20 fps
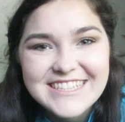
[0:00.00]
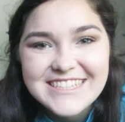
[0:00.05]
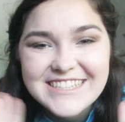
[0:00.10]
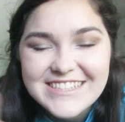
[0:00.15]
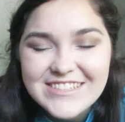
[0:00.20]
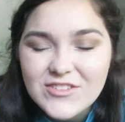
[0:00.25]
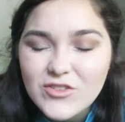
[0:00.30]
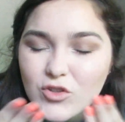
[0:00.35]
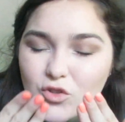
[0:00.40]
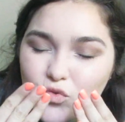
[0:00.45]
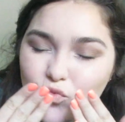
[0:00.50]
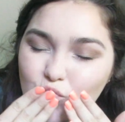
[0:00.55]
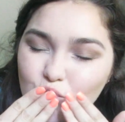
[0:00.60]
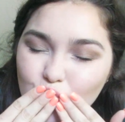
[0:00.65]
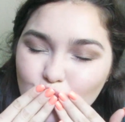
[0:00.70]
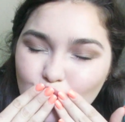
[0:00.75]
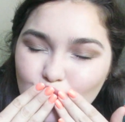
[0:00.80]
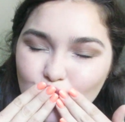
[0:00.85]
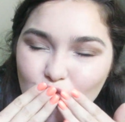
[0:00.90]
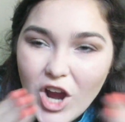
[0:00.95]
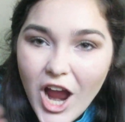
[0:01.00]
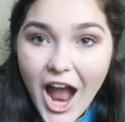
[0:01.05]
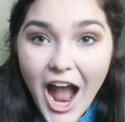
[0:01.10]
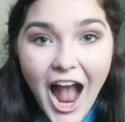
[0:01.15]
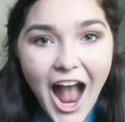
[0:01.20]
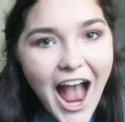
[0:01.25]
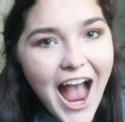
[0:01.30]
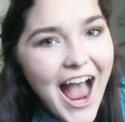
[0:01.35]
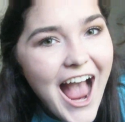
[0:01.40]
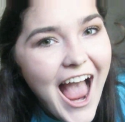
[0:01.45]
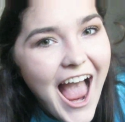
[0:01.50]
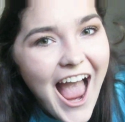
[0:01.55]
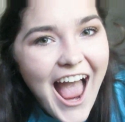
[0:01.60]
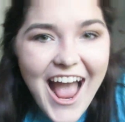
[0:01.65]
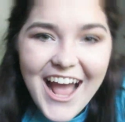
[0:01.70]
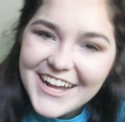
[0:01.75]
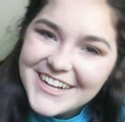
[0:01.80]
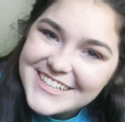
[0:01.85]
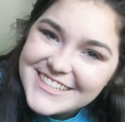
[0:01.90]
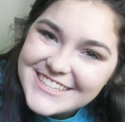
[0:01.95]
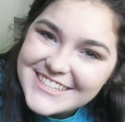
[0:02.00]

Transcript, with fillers: outfit of the week up soon.